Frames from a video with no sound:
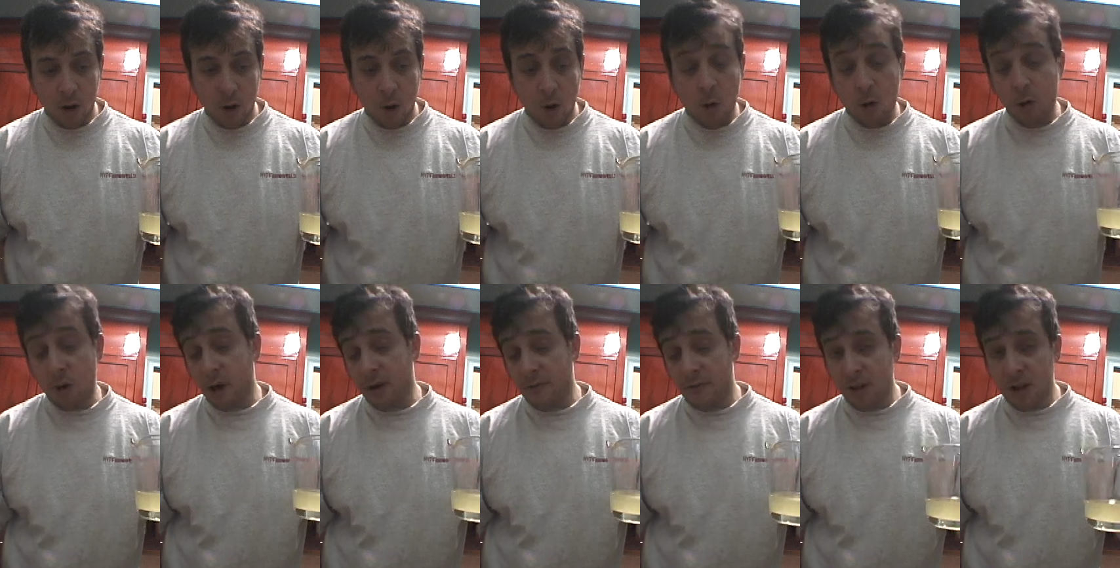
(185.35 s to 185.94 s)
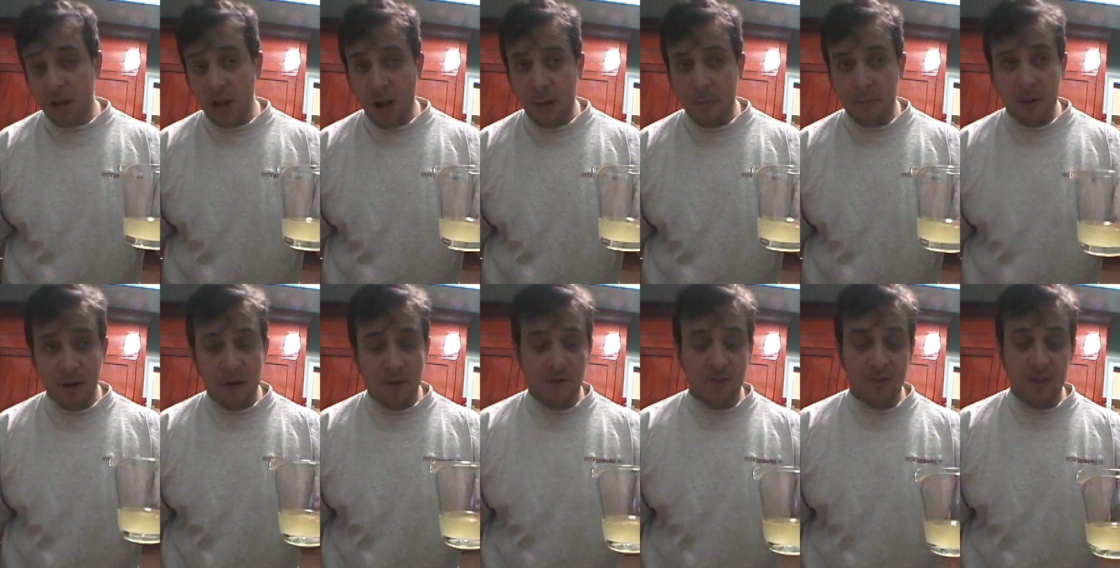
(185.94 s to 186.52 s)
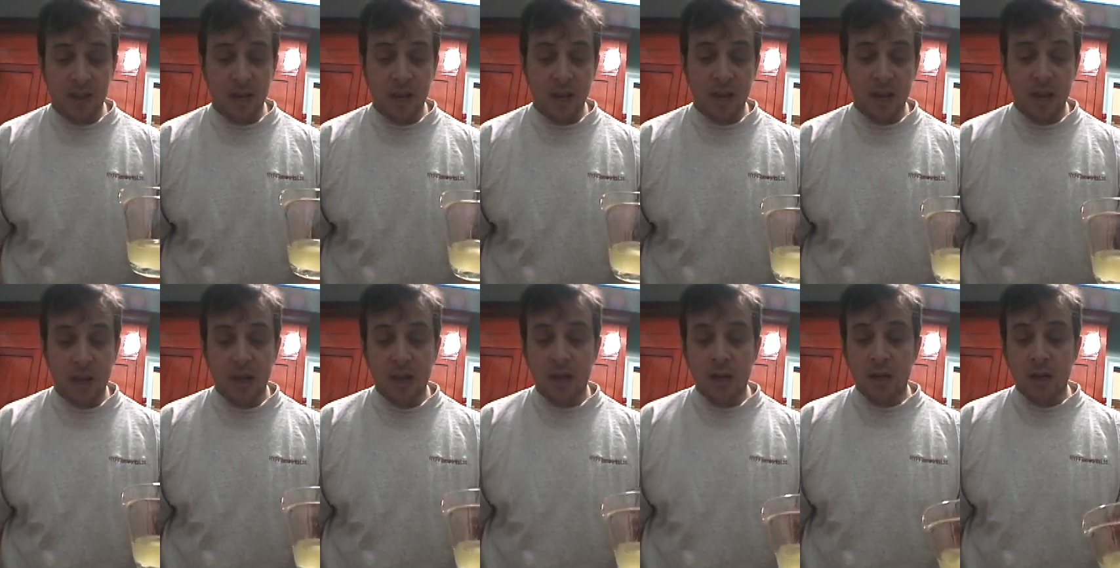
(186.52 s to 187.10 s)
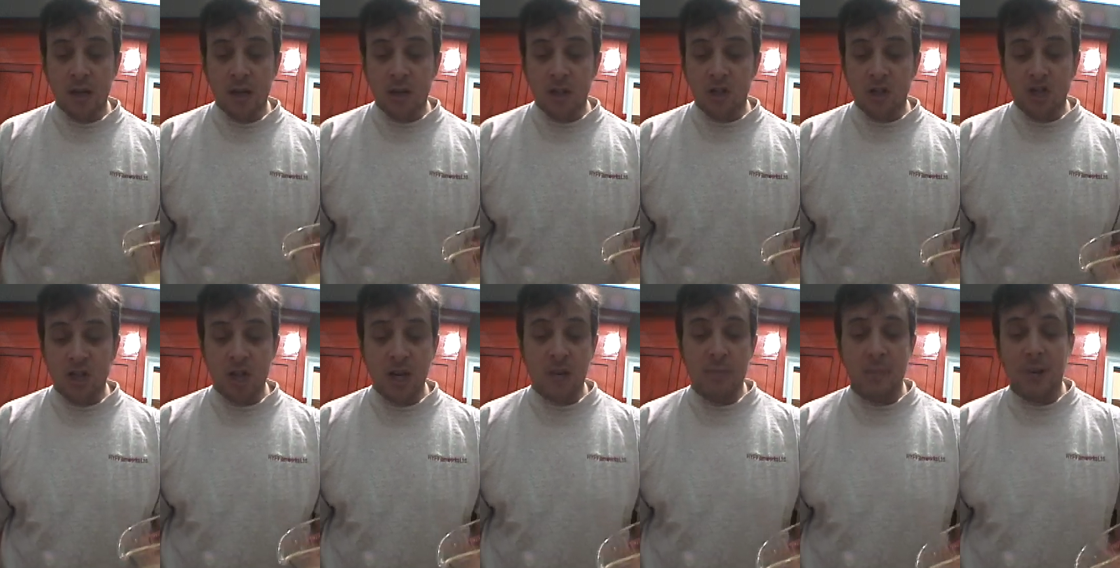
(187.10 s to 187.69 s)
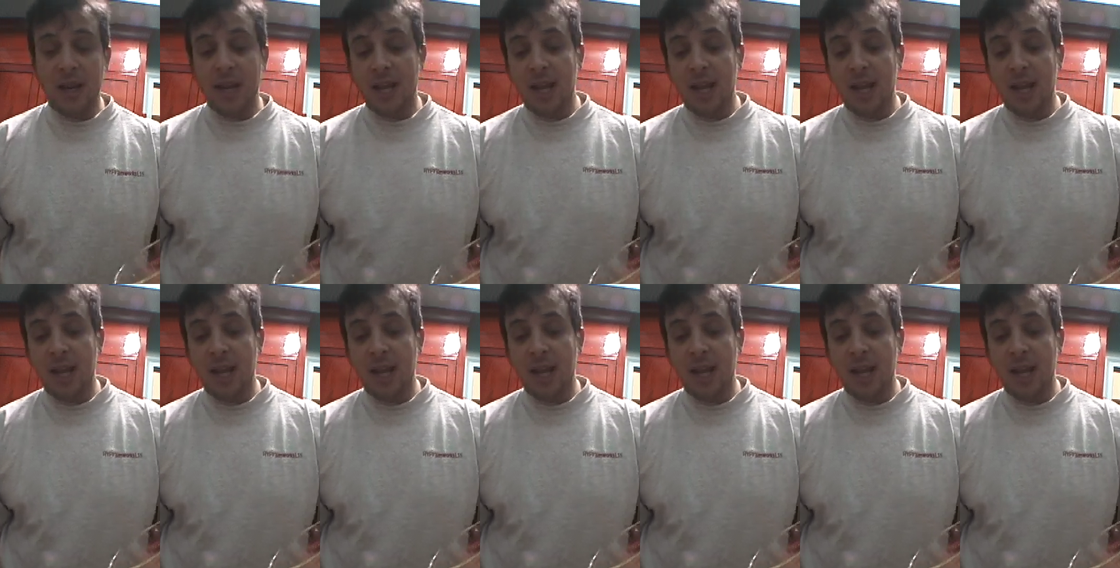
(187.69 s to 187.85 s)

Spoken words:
quarter of a cup of the chickpea